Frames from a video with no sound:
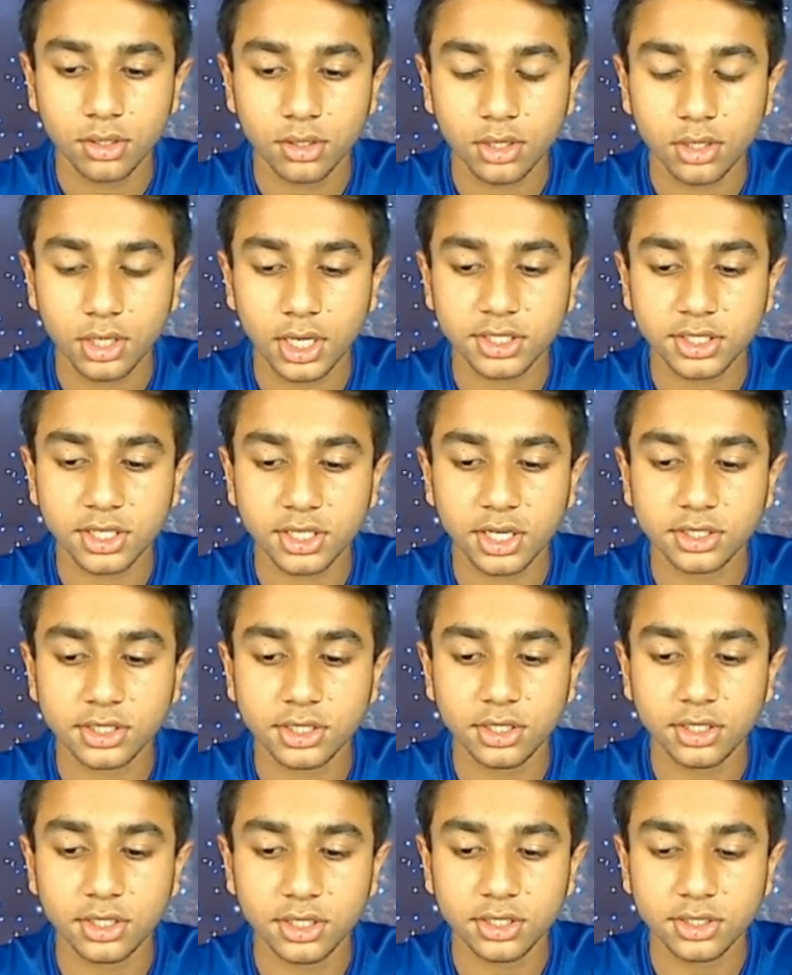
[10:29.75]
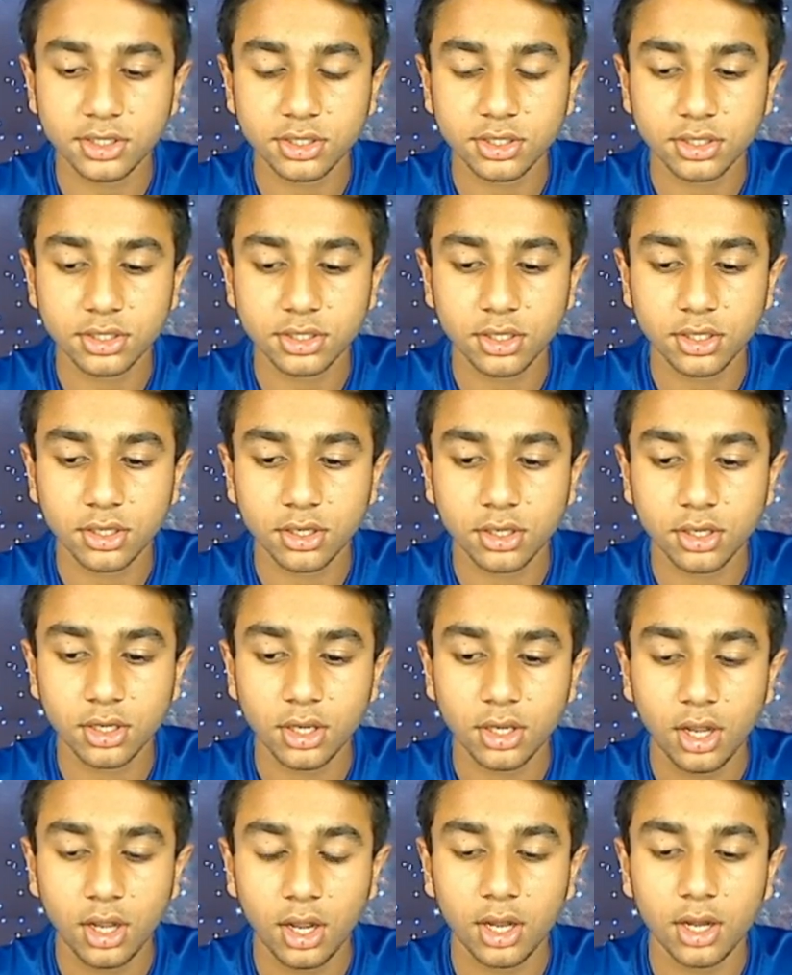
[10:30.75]
Isosceles
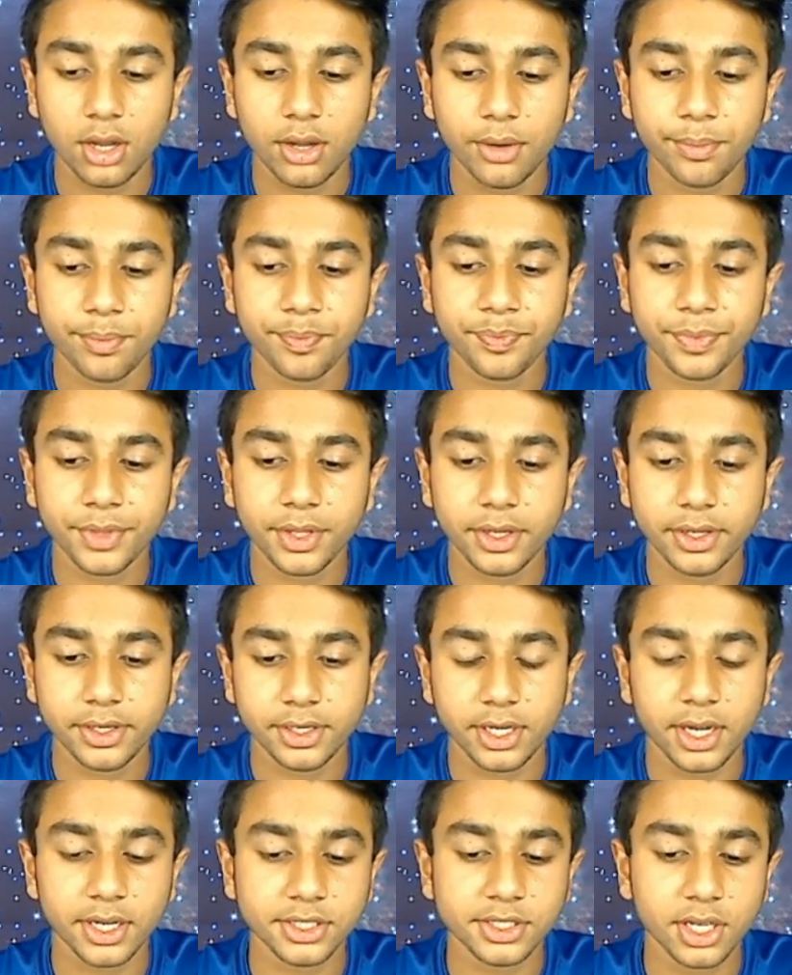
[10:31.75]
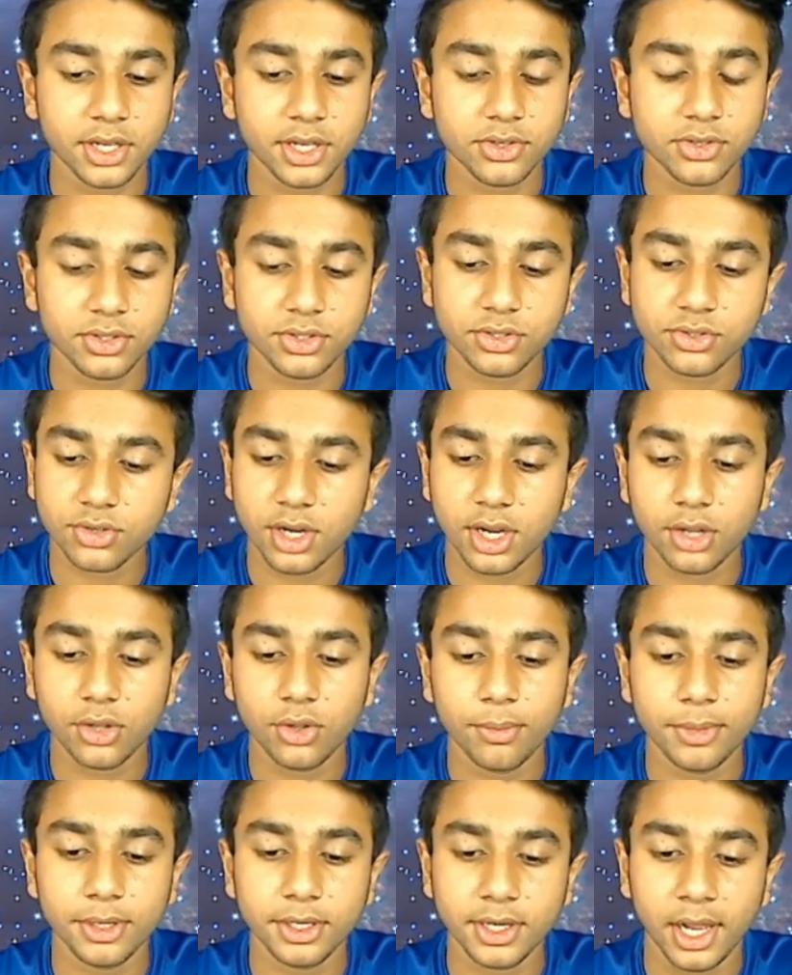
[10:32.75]
an isosceles triangle,
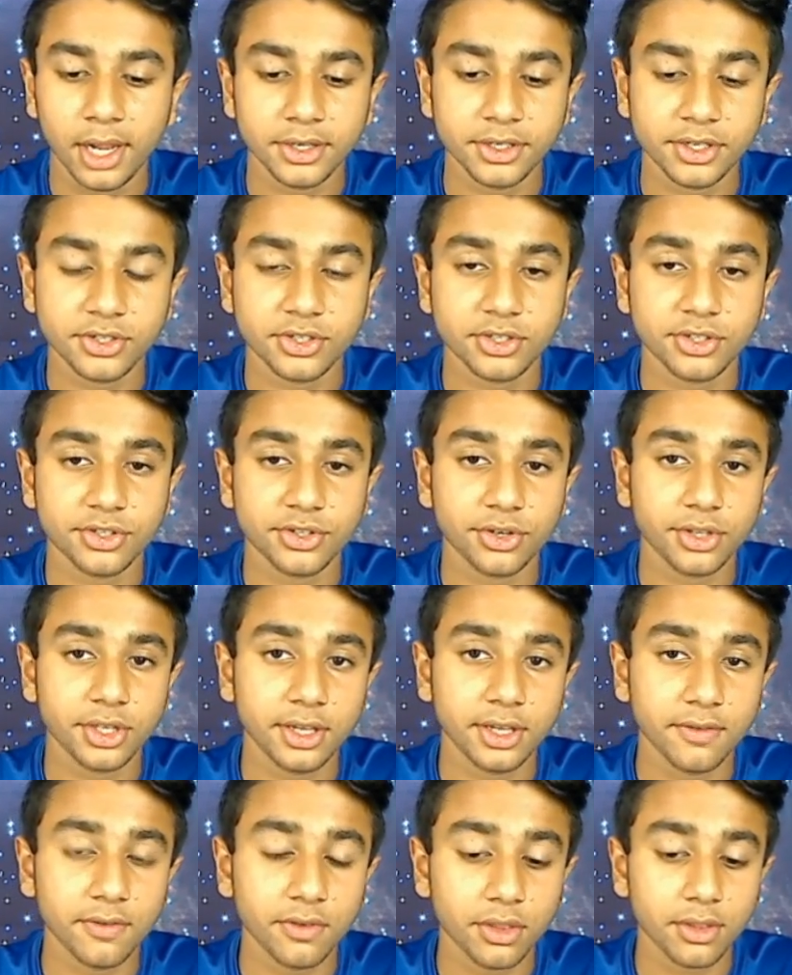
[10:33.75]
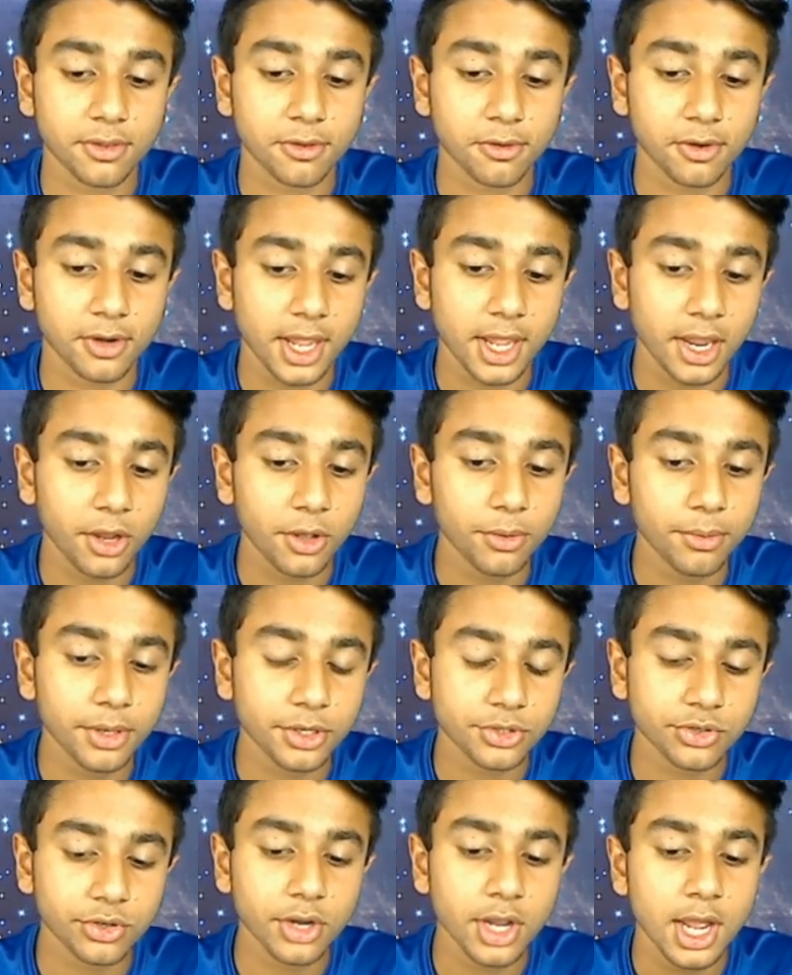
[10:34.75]
but not necessarily given the third angle
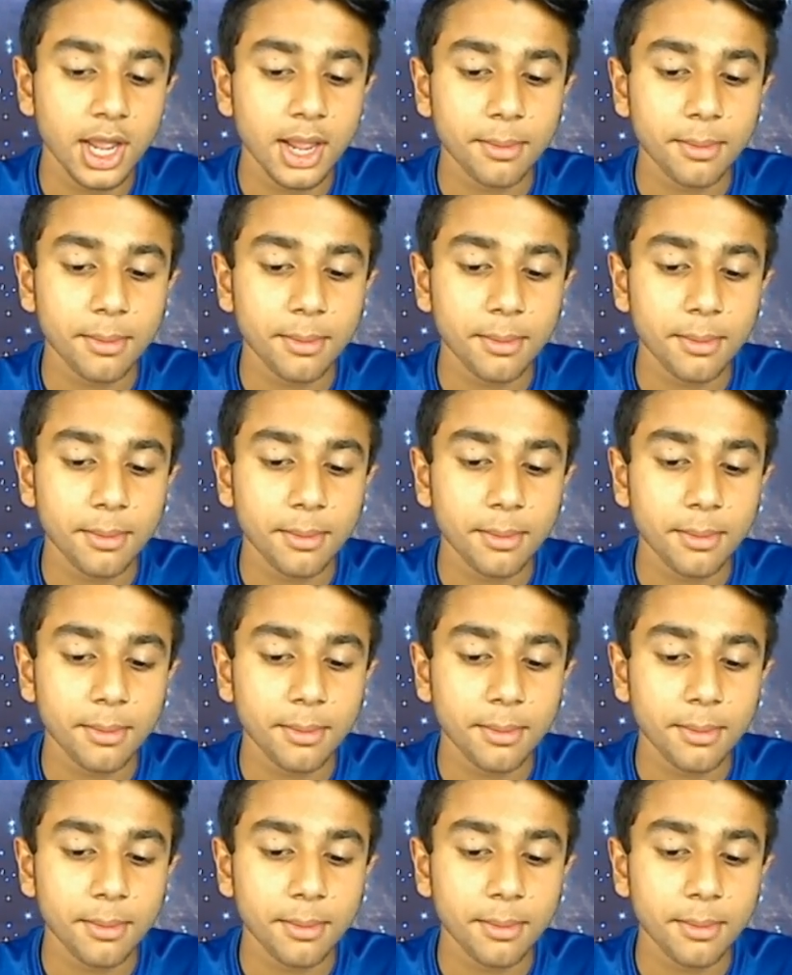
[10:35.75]
measure.